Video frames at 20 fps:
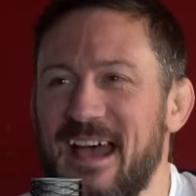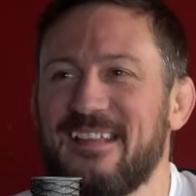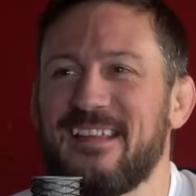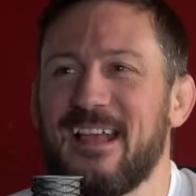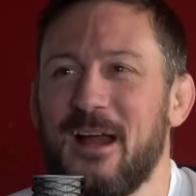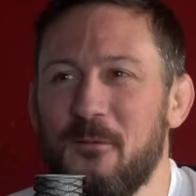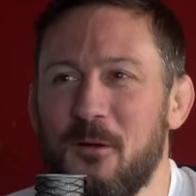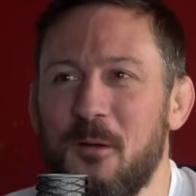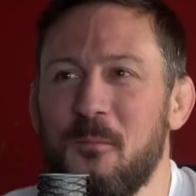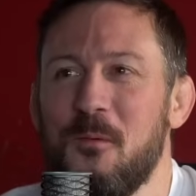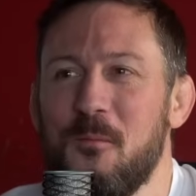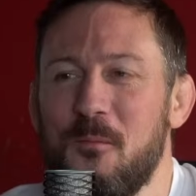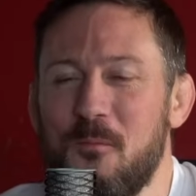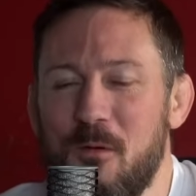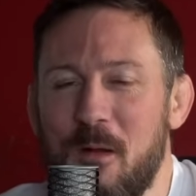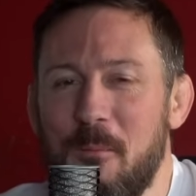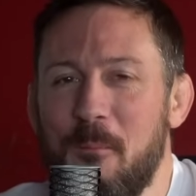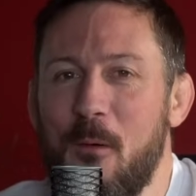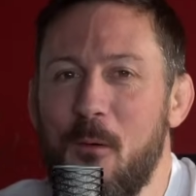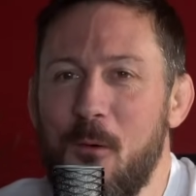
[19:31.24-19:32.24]
had that
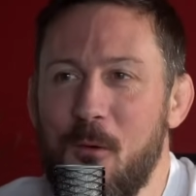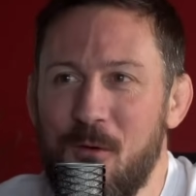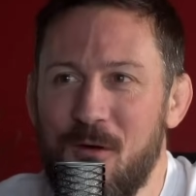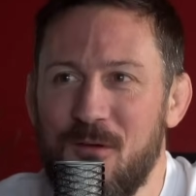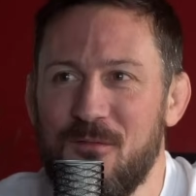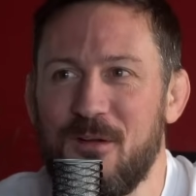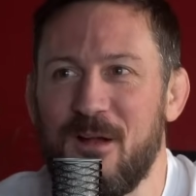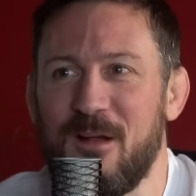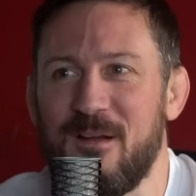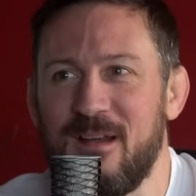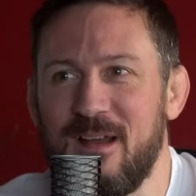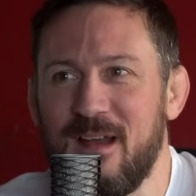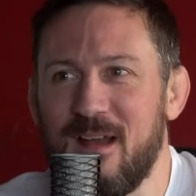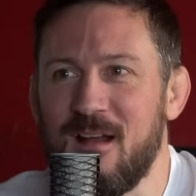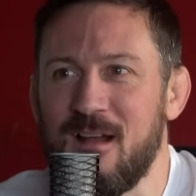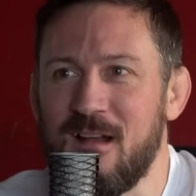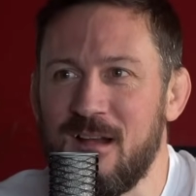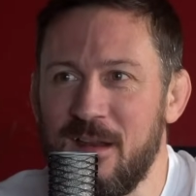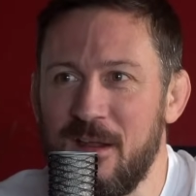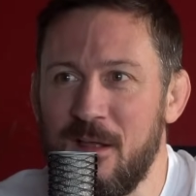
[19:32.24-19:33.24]
rapport very
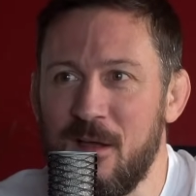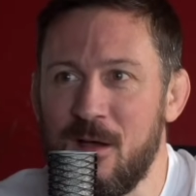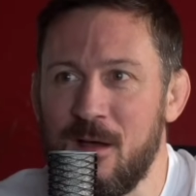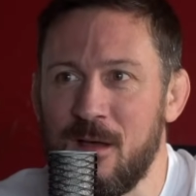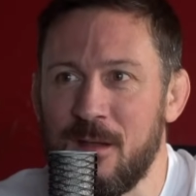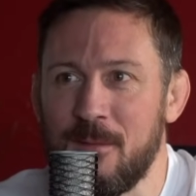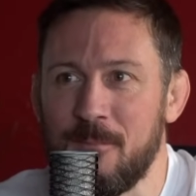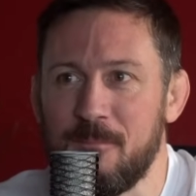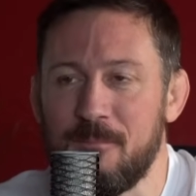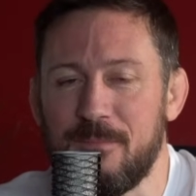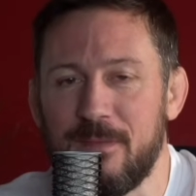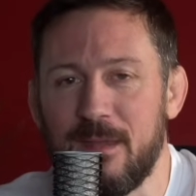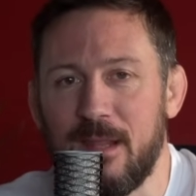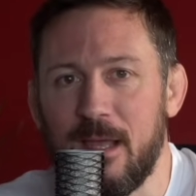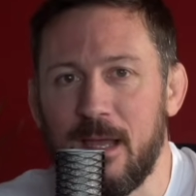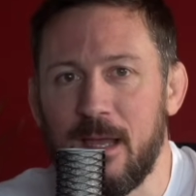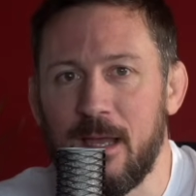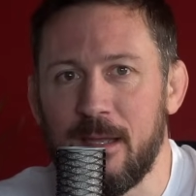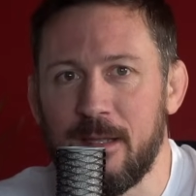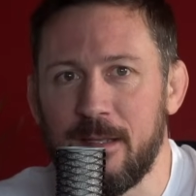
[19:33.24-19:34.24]
early on.
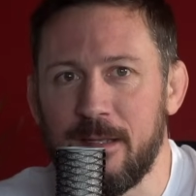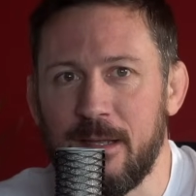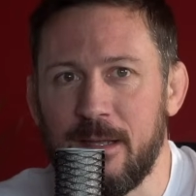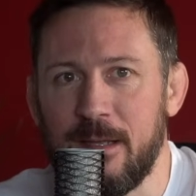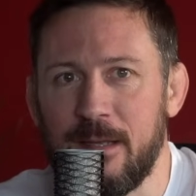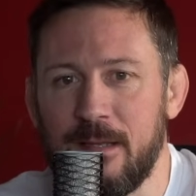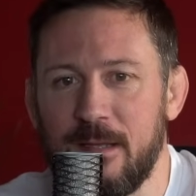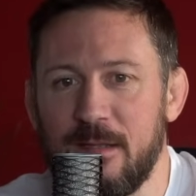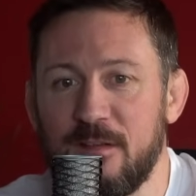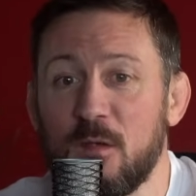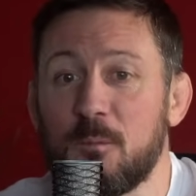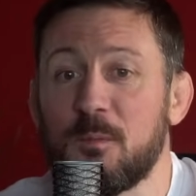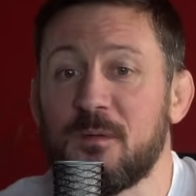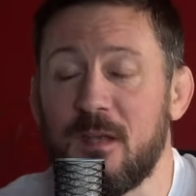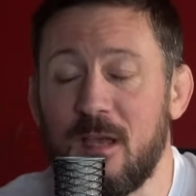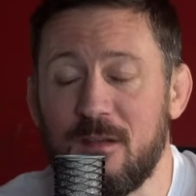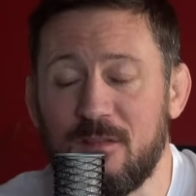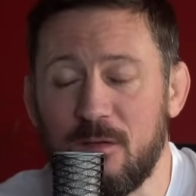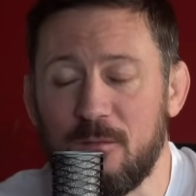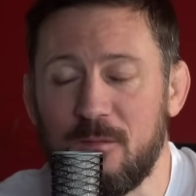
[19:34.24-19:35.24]
And his
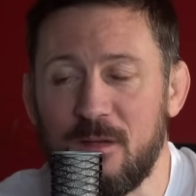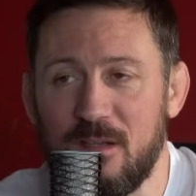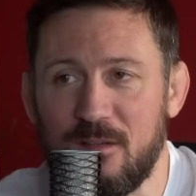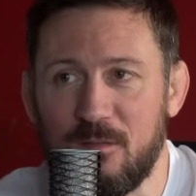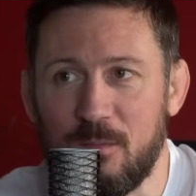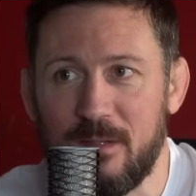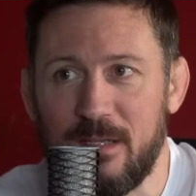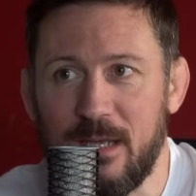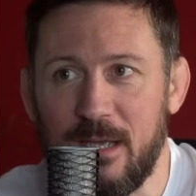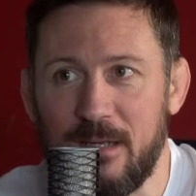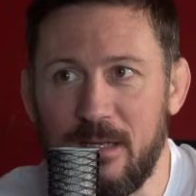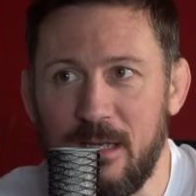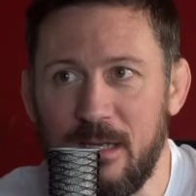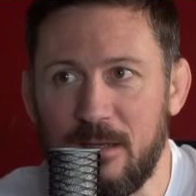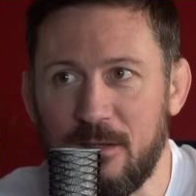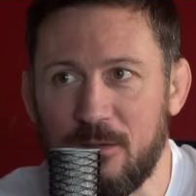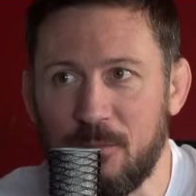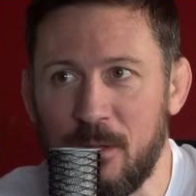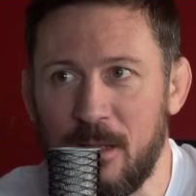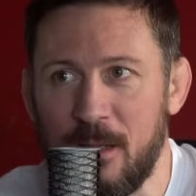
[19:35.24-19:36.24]
obsessiveness with
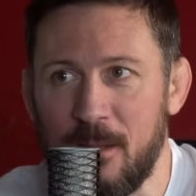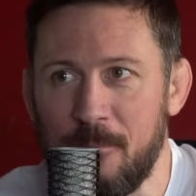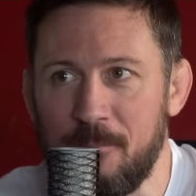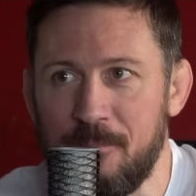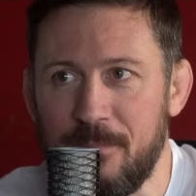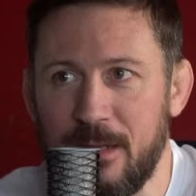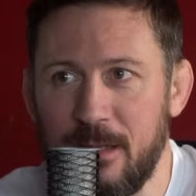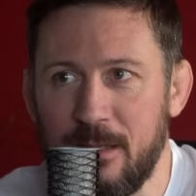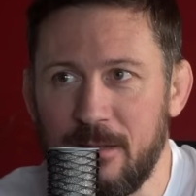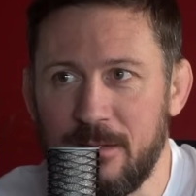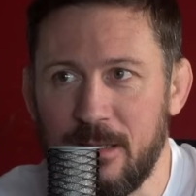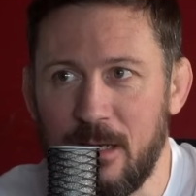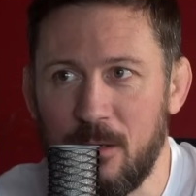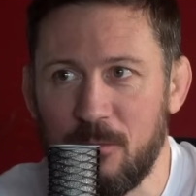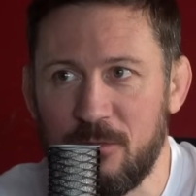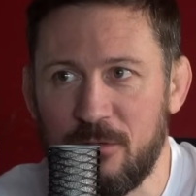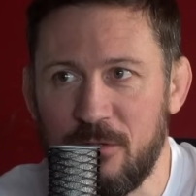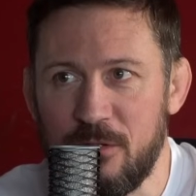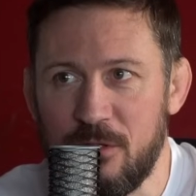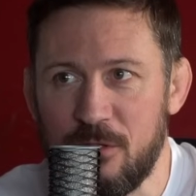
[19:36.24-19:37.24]
technique as well, that
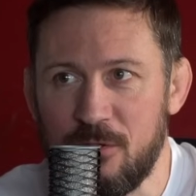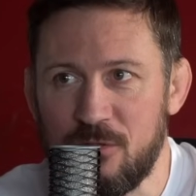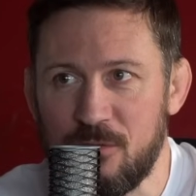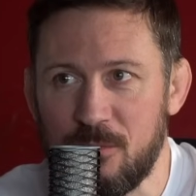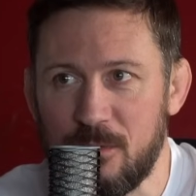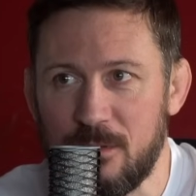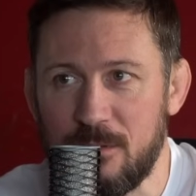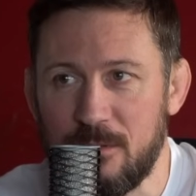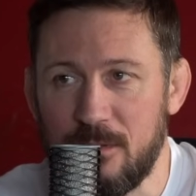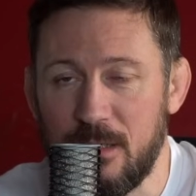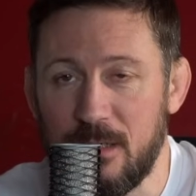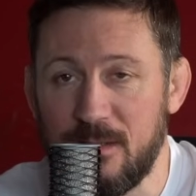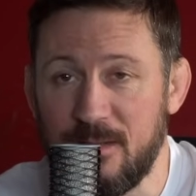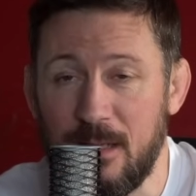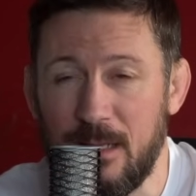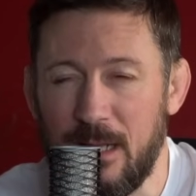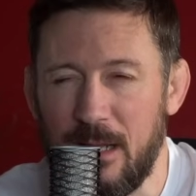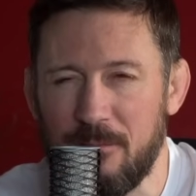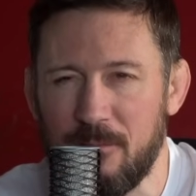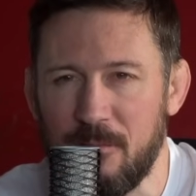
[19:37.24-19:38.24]
was unusual. I
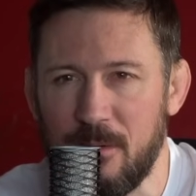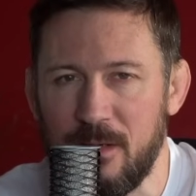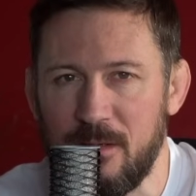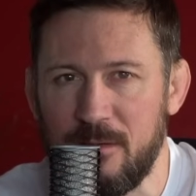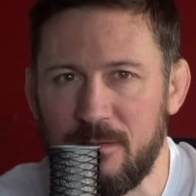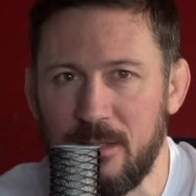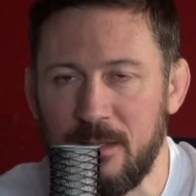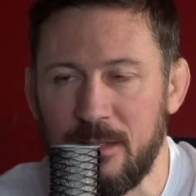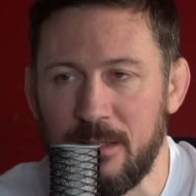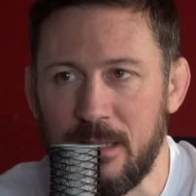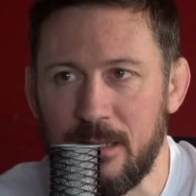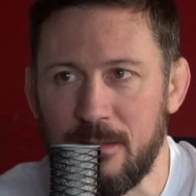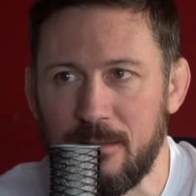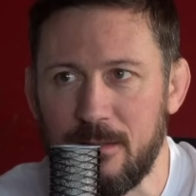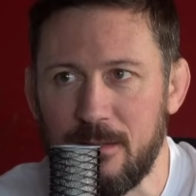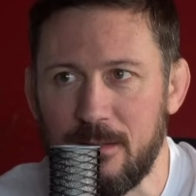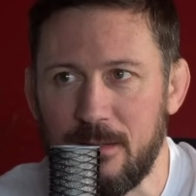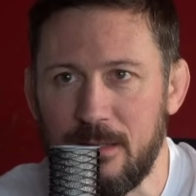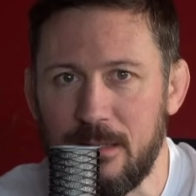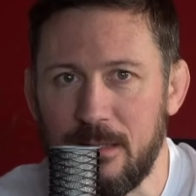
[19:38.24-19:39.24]
still haven't really seen that
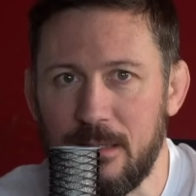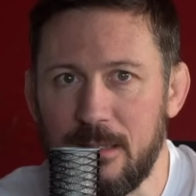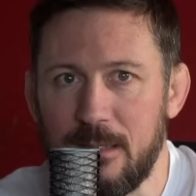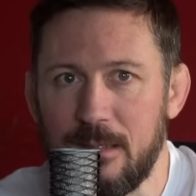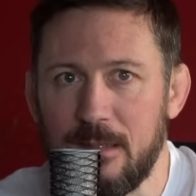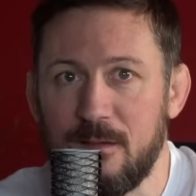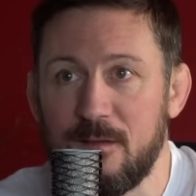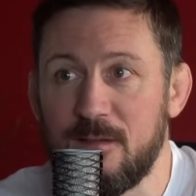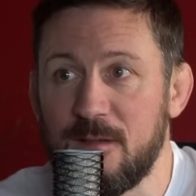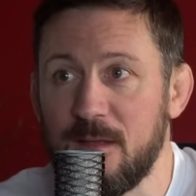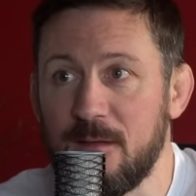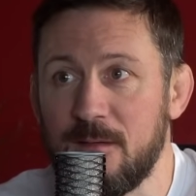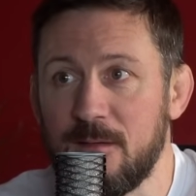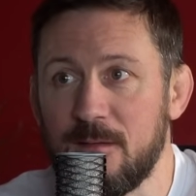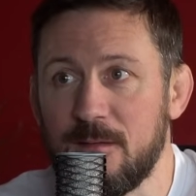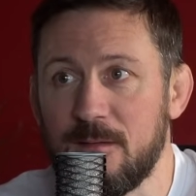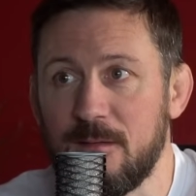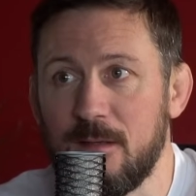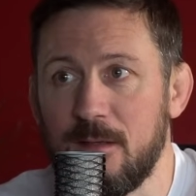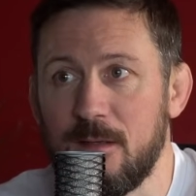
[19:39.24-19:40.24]

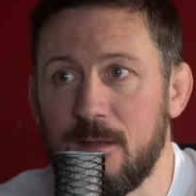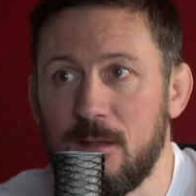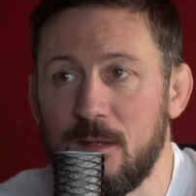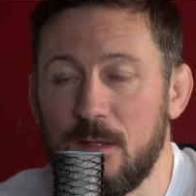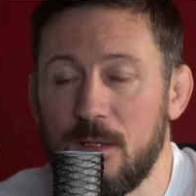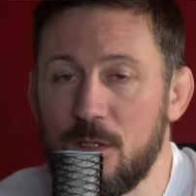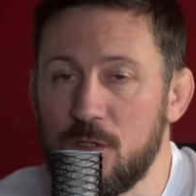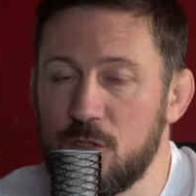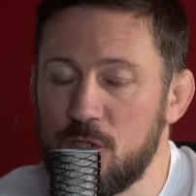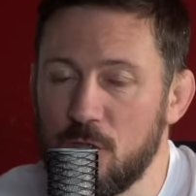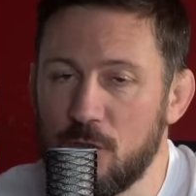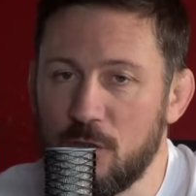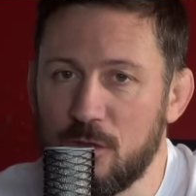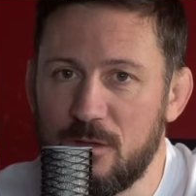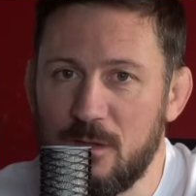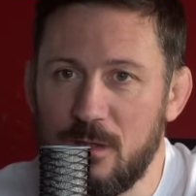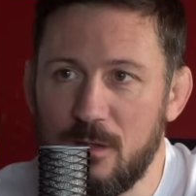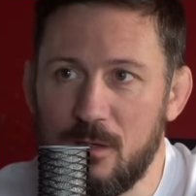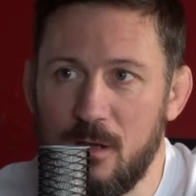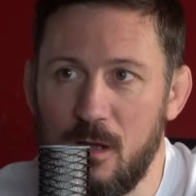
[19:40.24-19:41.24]
since.
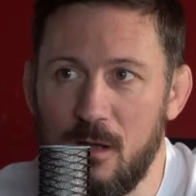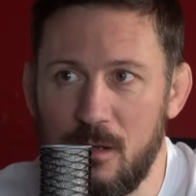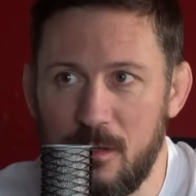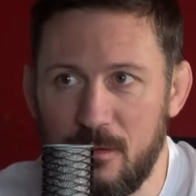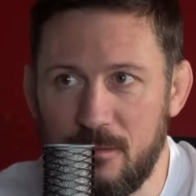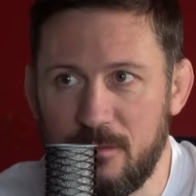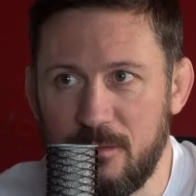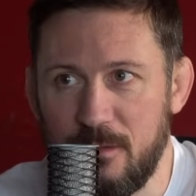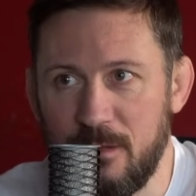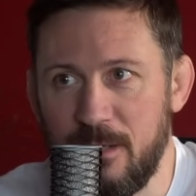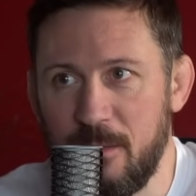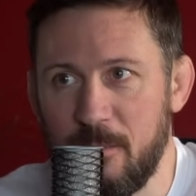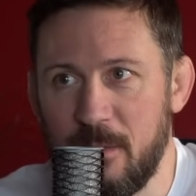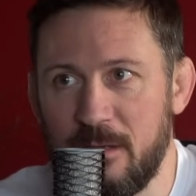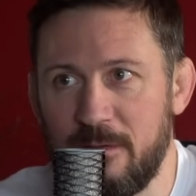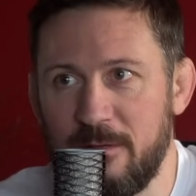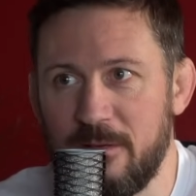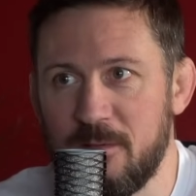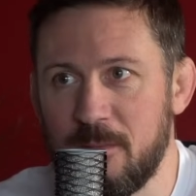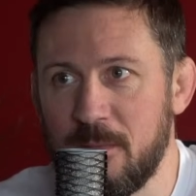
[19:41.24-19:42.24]
Just constantly
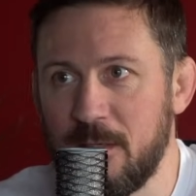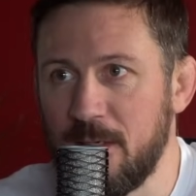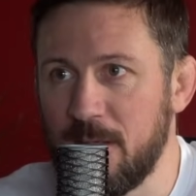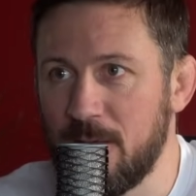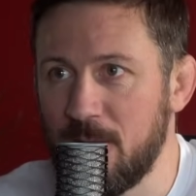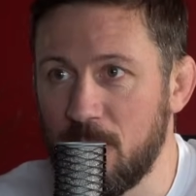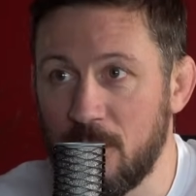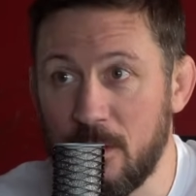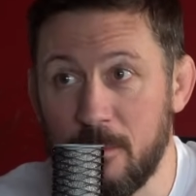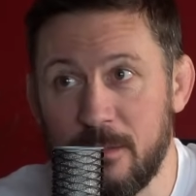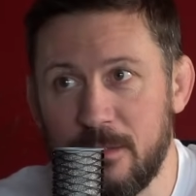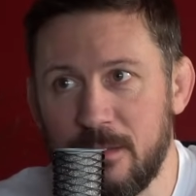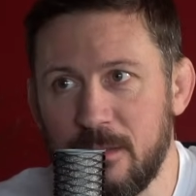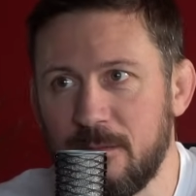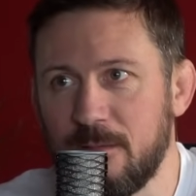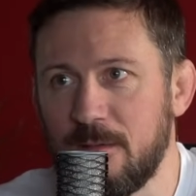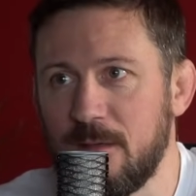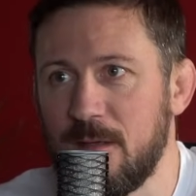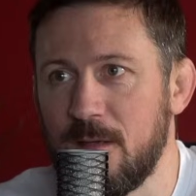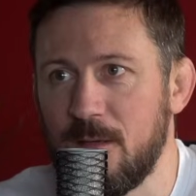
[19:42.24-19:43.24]
messaging me, what about
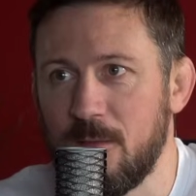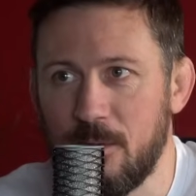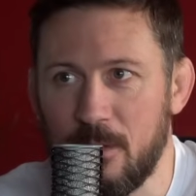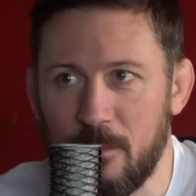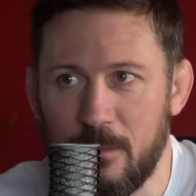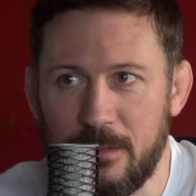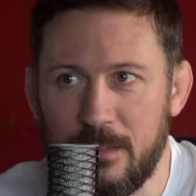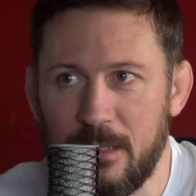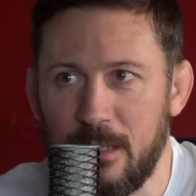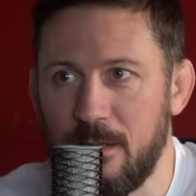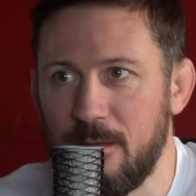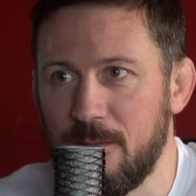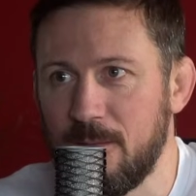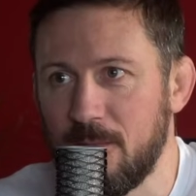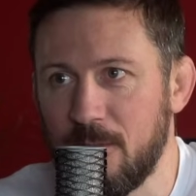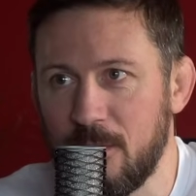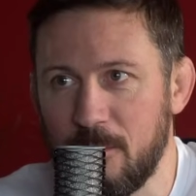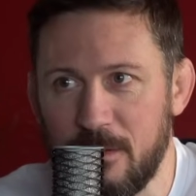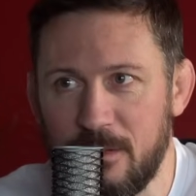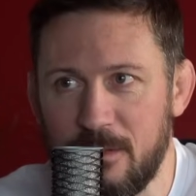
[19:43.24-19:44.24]
this, What about that?
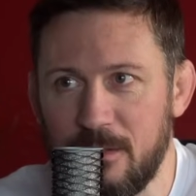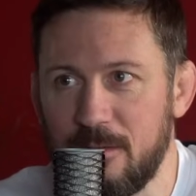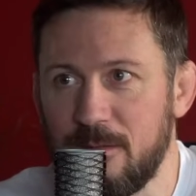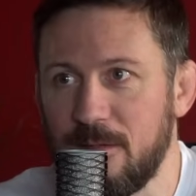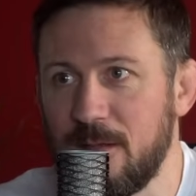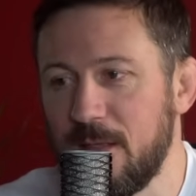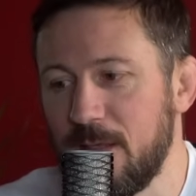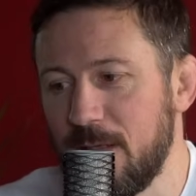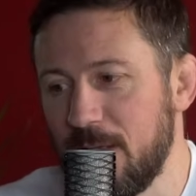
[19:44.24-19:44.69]
What about this?